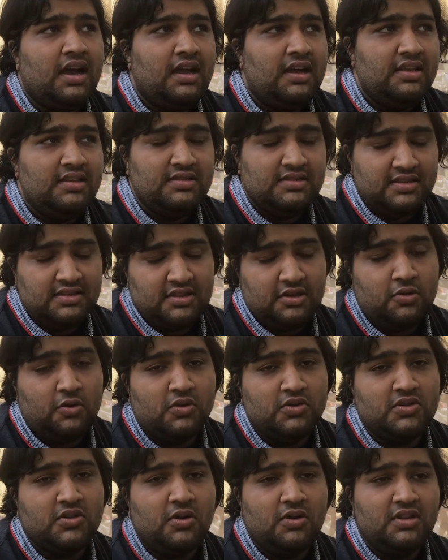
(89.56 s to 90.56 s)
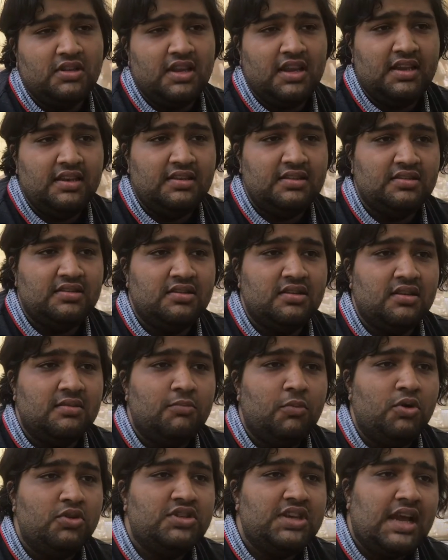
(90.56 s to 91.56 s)
is the course content
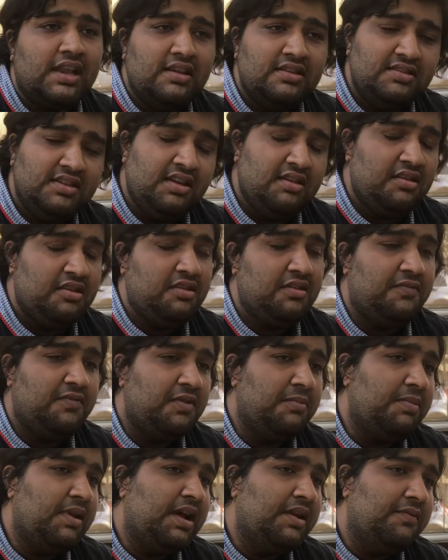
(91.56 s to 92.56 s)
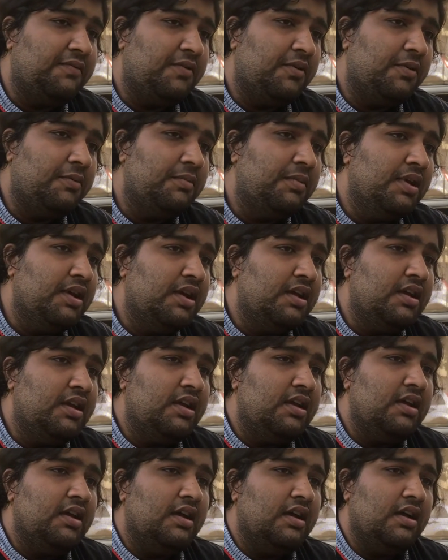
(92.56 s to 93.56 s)
more challenging on a different platform?
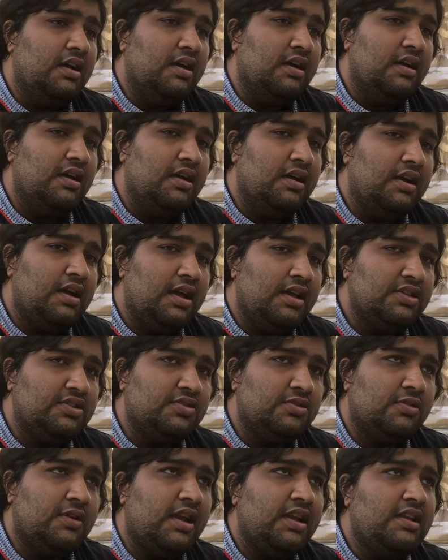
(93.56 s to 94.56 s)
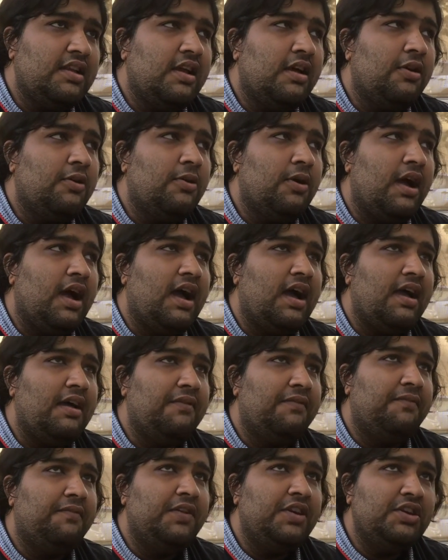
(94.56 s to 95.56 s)
And so right now I have
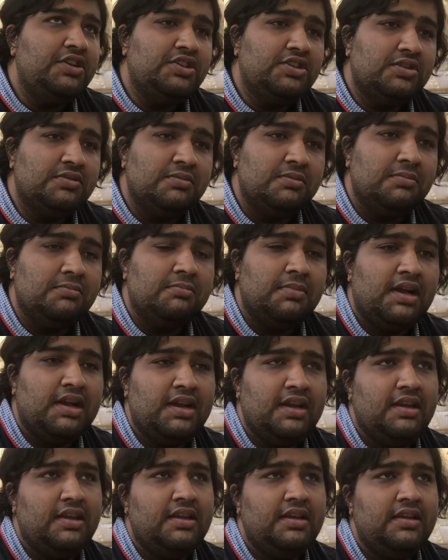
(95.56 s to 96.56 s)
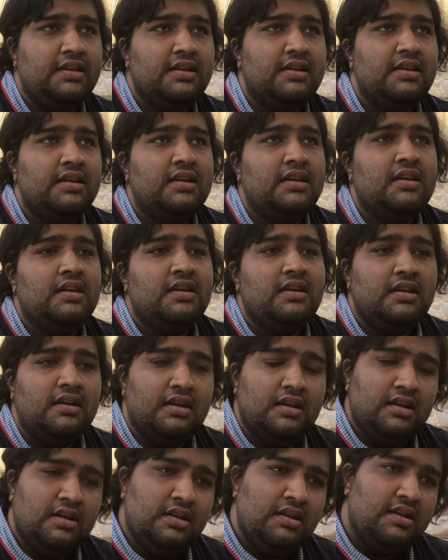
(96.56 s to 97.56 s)
finished my
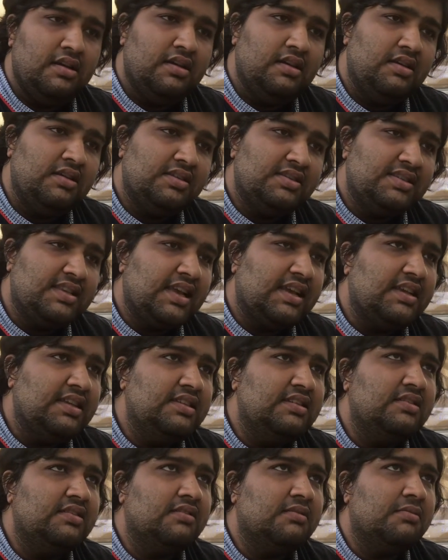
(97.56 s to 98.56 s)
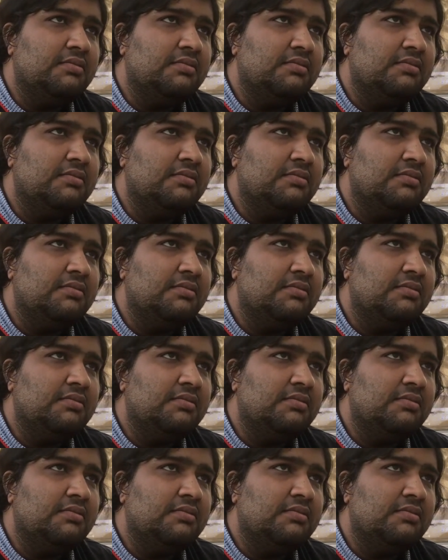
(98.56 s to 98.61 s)
I'm